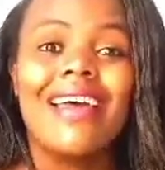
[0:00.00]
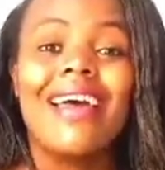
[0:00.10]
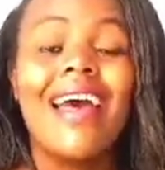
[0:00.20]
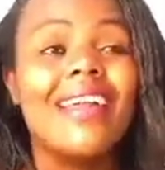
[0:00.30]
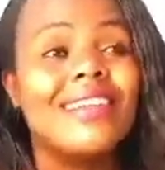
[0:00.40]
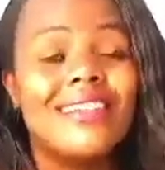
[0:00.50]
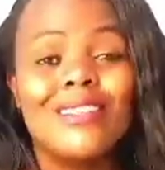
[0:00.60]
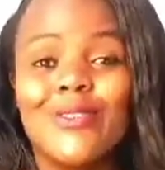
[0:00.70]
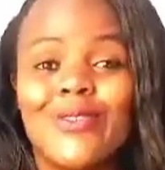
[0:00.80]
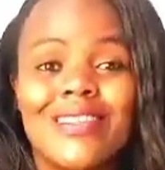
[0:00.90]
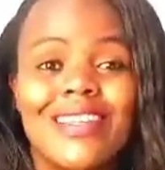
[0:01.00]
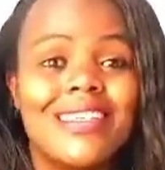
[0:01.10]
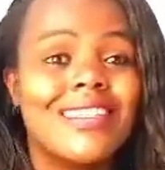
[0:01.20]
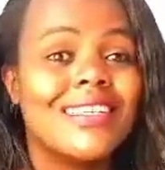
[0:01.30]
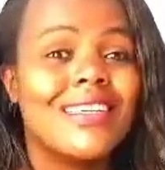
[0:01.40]
hard decisions
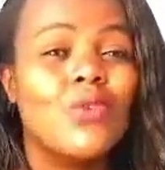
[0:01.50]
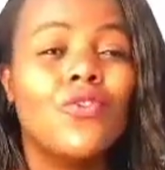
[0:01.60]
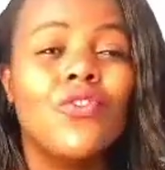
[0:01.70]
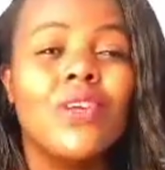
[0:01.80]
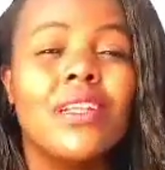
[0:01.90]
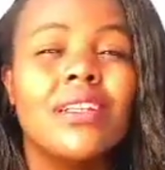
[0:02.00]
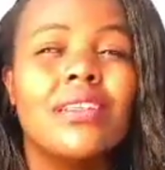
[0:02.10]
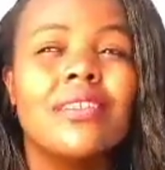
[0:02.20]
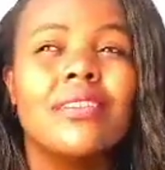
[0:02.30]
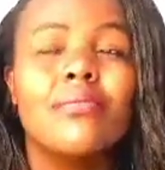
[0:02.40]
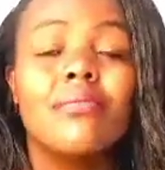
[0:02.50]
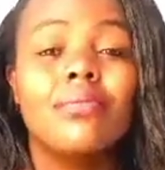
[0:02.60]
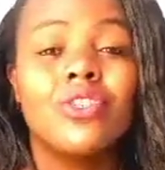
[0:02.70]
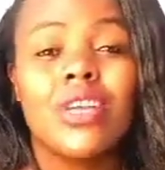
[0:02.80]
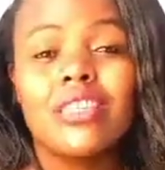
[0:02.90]
that you feel,
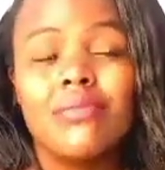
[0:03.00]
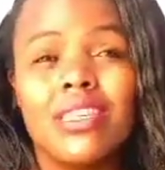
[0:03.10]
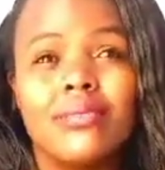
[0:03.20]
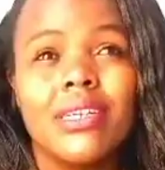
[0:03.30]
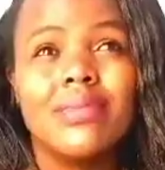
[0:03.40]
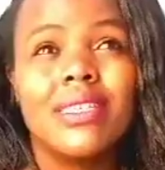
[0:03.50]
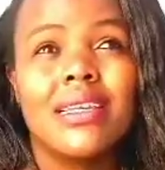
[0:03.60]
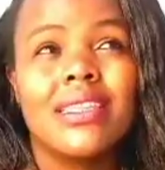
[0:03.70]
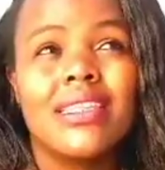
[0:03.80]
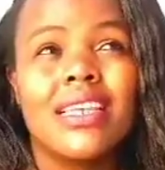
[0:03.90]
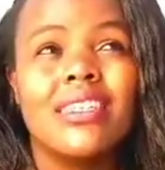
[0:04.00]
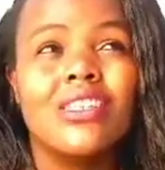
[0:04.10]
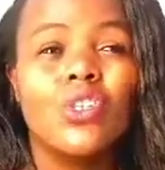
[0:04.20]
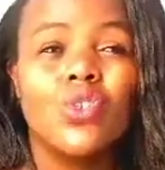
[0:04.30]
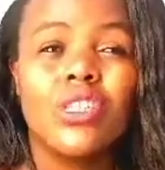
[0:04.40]
trust me, sometimes such
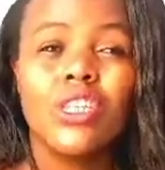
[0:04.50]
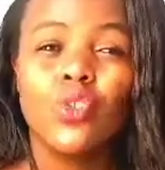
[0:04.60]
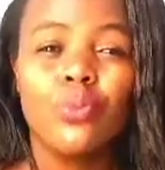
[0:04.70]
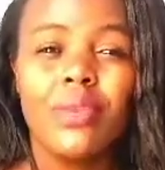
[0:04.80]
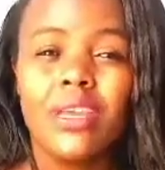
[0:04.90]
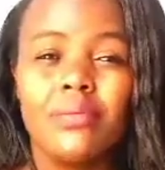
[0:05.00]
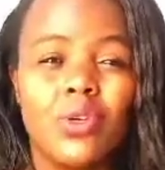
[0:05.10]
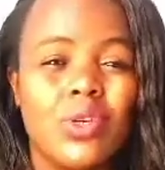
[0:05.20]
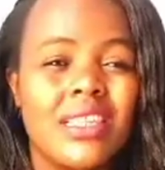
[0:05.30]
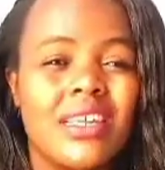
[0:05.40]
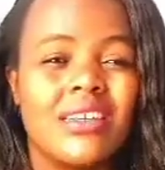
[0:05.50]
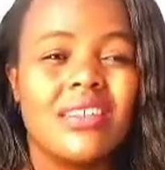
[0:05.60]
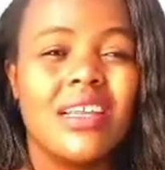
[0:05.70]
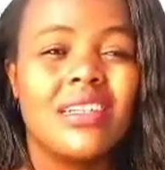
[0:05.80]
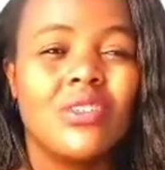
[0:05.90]
decisions that you make, because as a
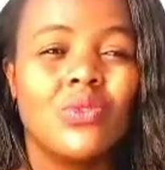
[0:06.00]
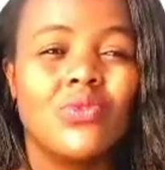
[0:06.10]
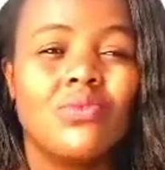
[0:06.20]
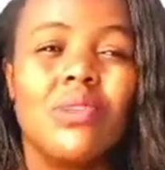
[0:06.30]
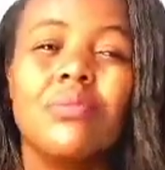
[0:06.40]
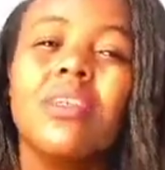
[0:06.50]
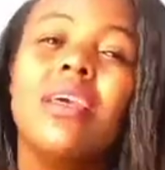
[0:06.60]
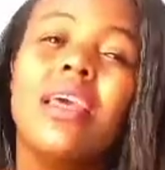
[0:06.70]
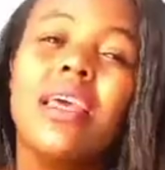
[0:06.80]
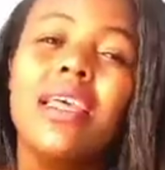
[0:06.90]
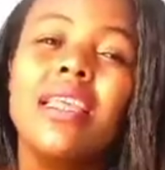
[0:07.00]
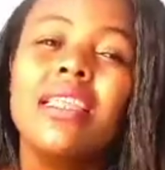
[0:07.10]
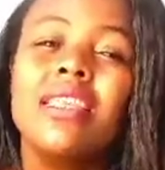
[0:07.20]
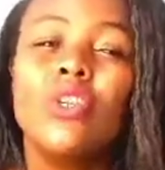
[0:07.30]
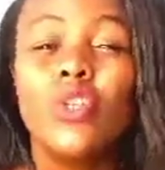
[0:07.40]
result of maybe
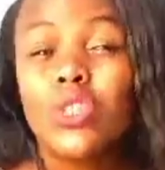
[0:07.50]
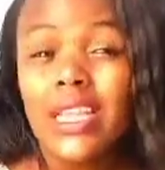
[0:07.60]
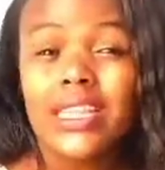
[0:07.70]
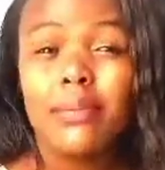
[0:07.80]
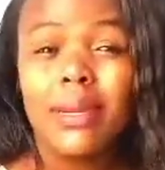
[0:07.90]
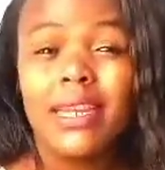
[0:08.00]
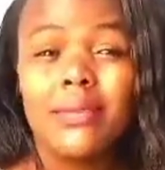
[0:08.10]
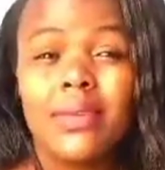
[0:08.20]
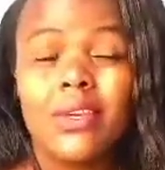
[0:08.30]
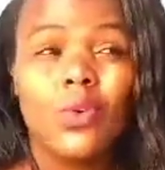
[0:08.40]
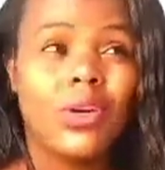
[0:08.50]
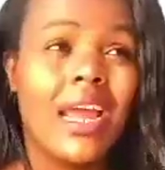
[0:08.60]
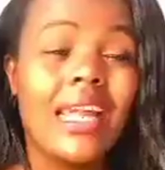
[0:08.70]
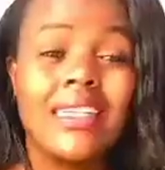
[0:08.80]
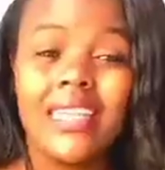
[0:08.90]
situations like the pandemic or
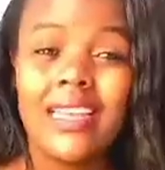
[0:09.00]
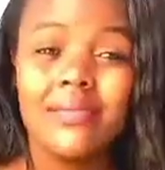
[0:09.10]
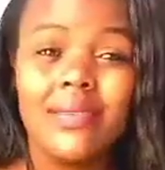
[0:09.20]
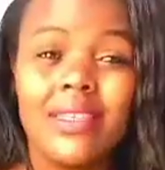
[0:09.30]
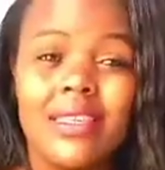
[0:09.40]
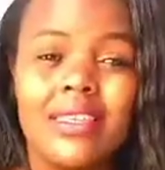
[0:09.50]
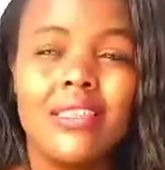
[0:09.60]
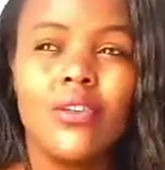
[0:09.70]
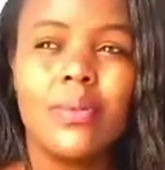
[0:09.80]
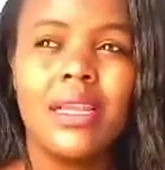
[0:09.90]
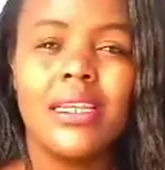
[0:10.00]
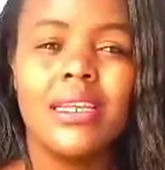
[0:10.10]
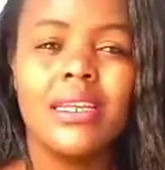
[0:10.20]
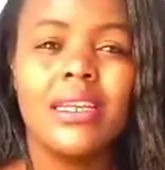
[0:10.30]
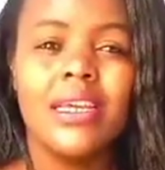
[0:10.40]
hard times, is
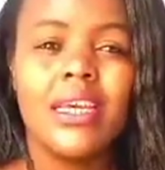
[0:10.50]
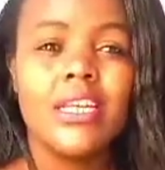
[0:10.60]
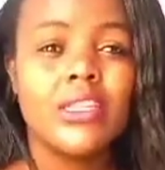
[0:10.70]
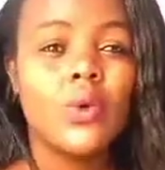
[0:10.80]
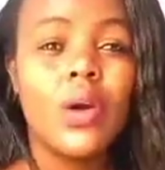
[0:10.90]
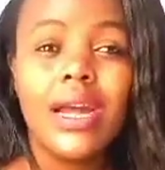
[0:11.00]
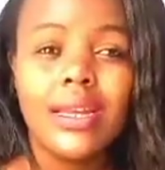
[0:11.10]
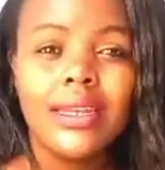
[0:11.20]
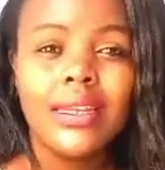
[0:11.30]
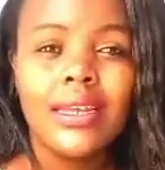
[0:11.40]
normally so hard.